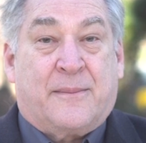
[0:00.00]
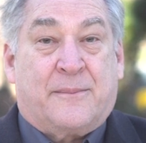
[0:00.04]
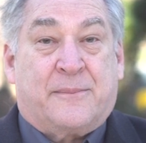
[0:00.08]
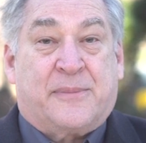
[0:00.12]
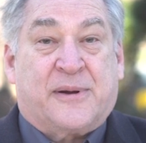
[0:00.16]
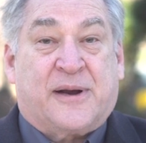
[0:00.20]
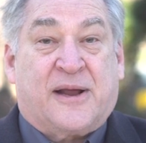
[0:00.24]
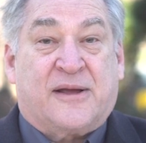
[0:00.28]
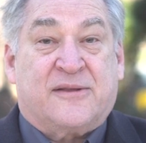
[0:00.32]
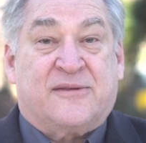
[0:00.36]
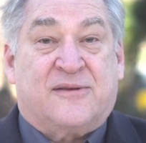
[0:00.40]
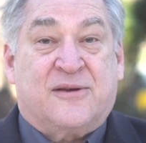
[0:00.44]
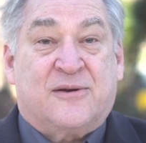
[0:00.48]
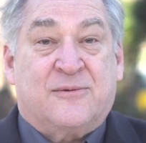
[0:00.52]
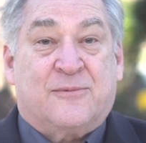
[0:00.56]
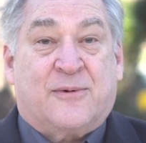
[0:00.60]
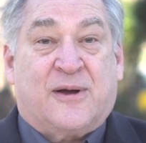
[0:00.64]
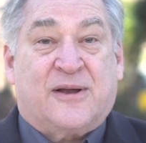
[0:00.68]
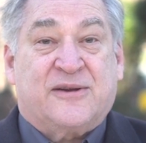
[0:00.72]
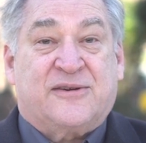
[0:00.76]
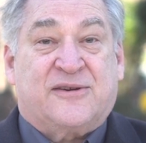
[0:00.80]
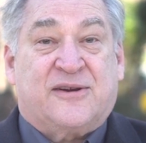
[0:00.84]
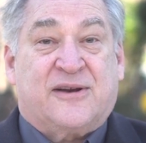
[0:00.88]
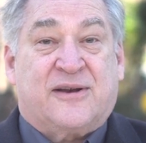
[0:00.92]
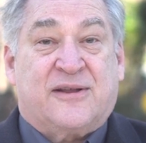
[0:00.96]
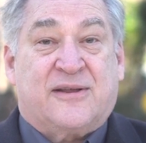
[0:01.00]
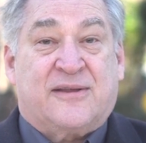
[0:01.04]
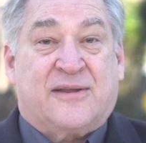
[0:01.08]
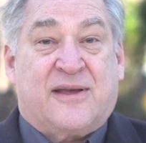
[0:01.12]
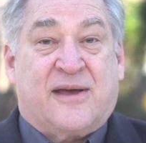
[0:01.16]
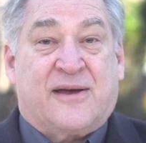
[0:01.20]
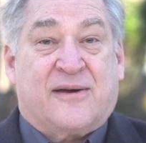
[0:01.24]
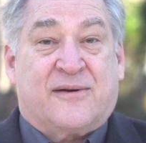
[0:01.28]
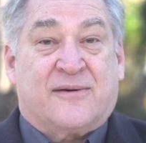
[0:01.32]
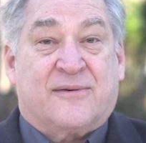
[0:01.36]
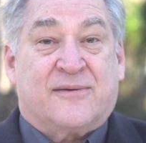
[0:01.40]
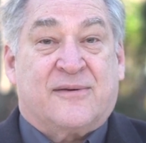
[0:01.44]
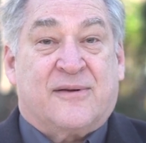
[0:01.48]
But I do want you to
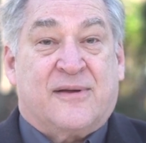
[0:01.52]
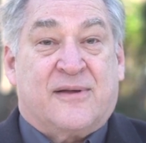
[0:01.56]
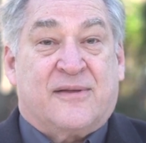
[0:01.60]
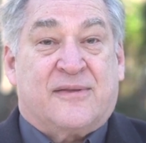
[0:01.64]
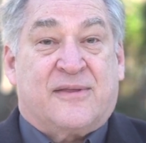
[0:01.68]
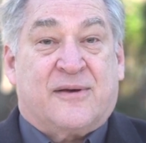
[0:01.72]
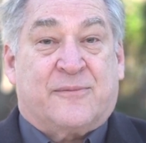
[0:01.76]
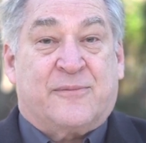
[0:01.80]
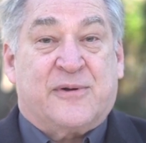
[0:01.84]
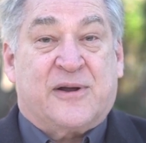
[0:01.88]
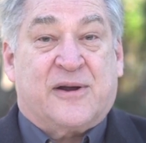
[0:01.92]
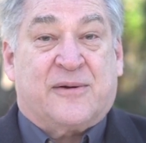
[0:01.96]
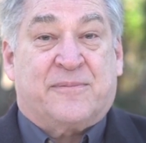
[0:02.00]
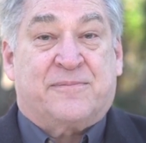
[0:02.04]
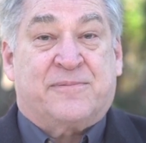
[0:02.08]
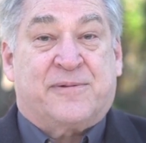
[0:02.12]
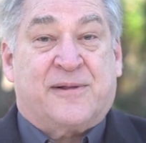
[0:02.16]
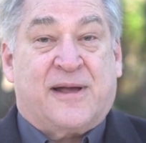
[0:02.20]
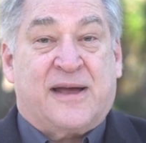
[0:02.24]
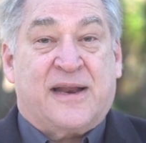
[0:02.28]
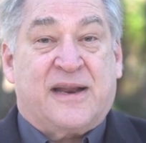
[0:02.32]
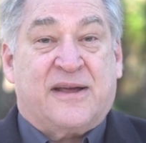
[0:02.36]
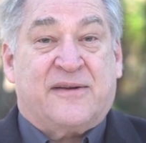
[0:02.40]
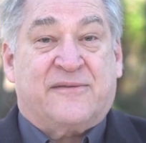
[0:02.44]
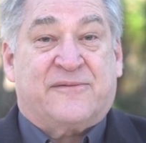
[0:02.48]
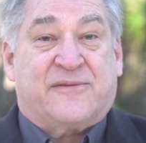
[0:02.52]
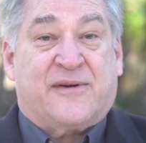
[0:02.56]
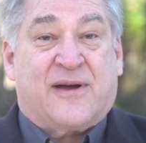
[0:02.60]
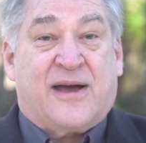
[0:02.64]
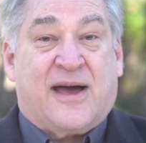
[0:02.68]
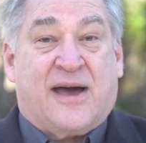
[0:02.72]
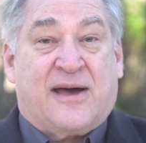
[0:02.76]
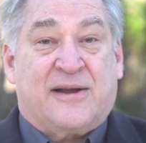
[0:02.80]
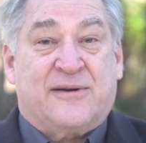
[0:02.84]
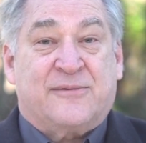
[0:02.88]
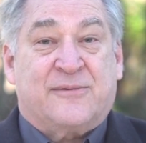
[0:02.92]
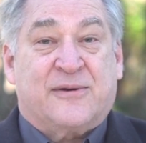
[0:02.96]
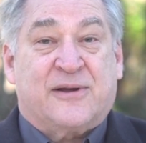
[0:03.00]
know that we are planning for
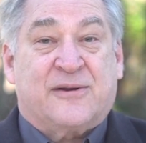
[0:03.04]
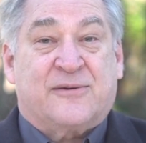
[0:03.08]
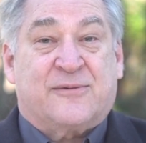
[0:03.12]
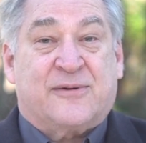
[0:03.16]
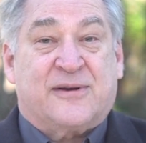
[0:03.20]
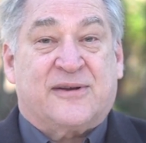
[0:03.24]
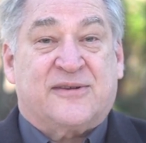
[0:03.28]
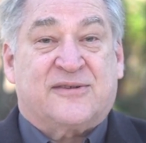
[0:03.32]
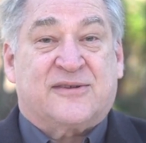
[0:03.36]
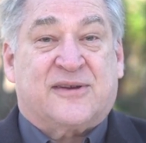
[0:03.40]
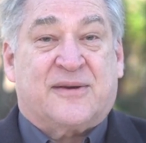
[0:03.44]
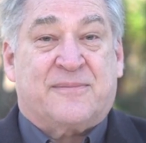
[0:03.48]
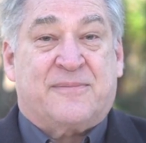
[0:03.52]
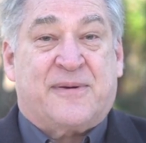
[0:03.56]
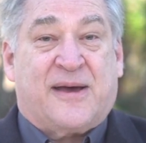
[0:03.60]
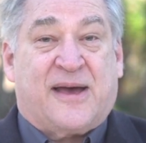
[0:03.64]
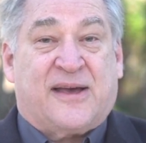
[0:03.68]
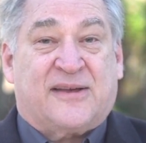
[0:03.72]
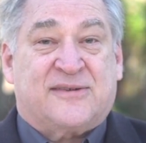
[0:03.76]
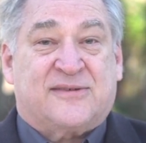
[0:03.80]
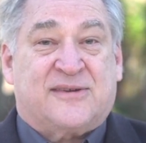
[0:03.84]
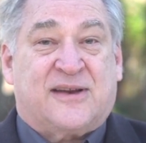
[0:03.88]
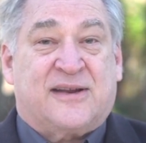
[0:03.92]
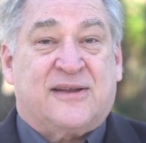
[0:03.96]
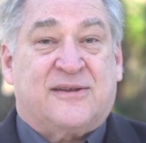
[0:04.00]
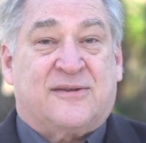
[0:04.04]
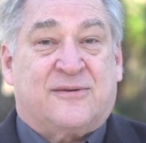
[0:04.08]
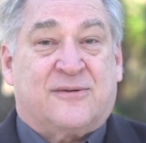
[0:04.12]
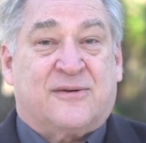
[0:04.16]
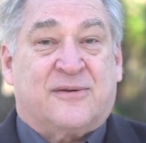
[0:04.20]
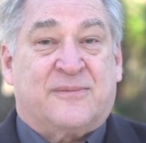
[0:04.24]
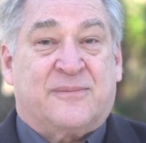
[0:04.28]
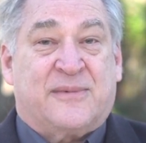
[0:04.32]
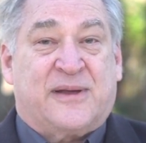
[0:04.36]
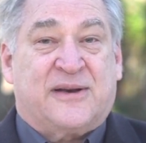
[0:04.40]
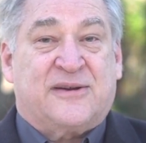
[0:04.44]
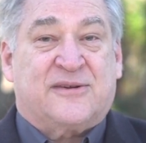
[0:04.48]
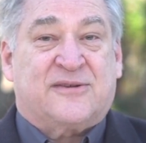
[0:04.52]
how to increase capacity to
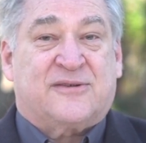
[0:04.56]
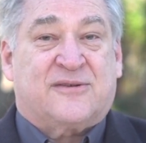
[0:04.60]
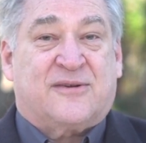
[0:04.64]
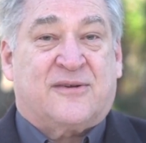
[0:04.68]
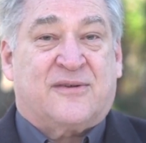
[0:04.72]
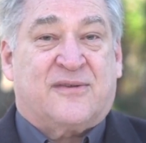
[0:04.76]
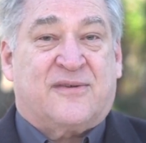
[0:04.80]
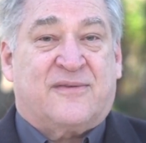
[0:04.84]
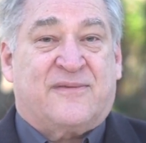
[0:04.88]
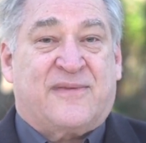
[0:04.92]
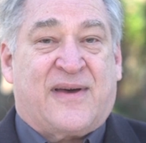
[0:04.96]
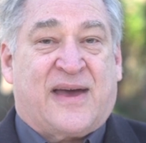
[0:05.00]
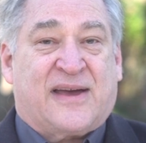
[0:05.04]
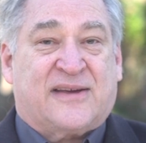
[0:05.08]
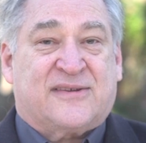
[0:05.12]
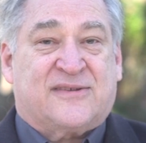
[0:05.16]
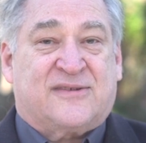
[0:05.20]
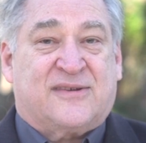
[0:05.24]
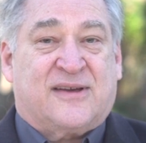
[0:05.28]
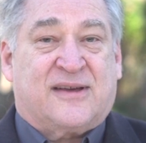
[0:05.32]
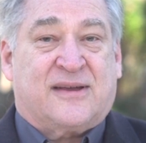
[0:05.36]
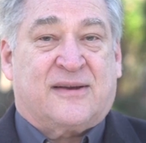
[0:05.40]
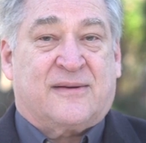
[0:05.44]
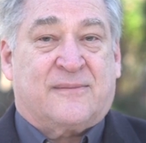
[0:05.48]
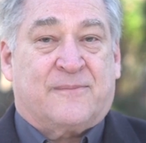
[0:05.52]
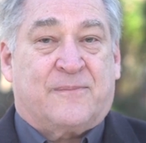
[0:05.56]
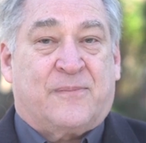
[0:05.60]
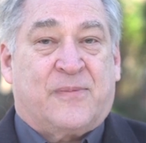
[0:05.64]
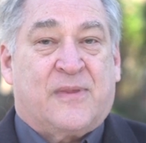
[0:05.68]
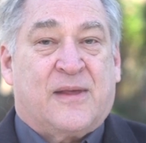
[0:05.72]
administer the vaccine.